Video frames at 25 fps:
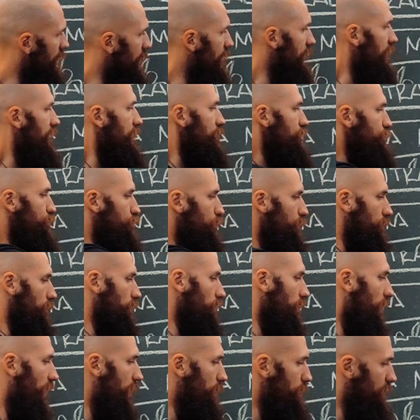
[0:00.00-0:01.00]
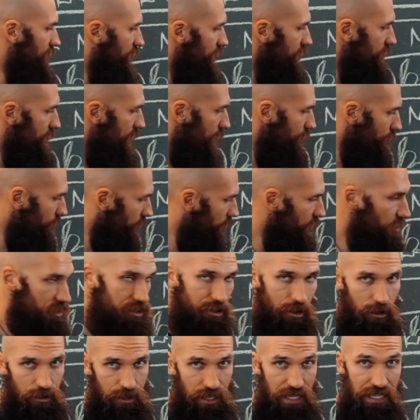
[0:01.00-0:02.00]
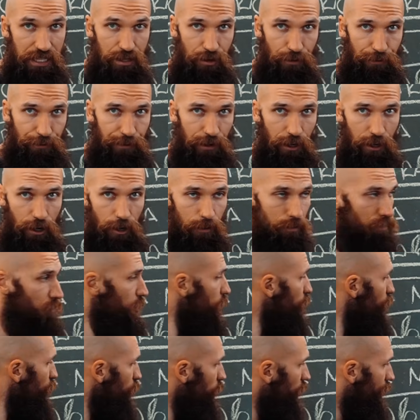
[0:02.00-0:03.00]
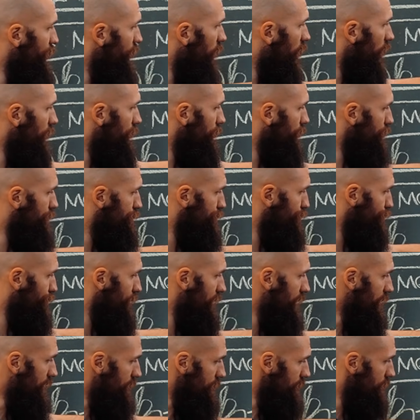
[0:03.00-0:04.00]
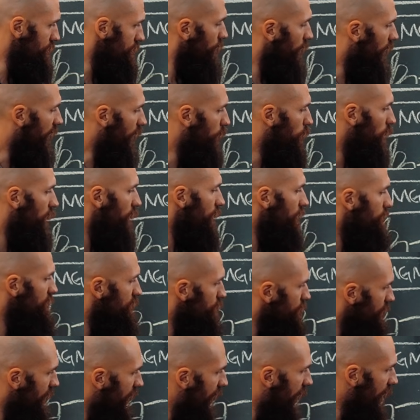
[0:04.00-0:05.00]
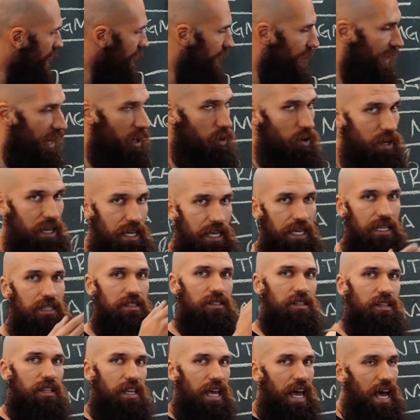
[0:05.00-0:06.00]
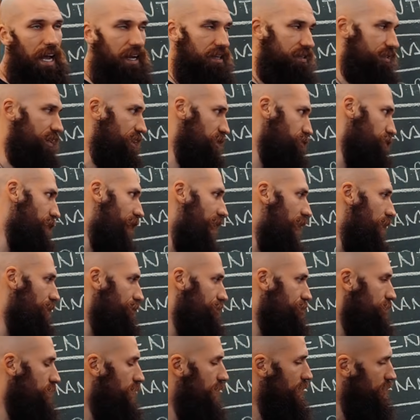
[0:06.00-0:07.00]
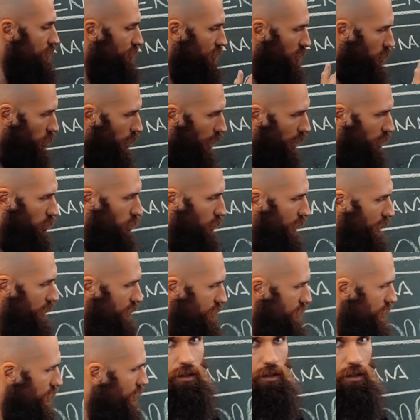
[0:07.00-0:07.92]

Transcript: into the line because then they're going to start to interfere with other trees. I want them to be hanging out into the access paths, into the walkways,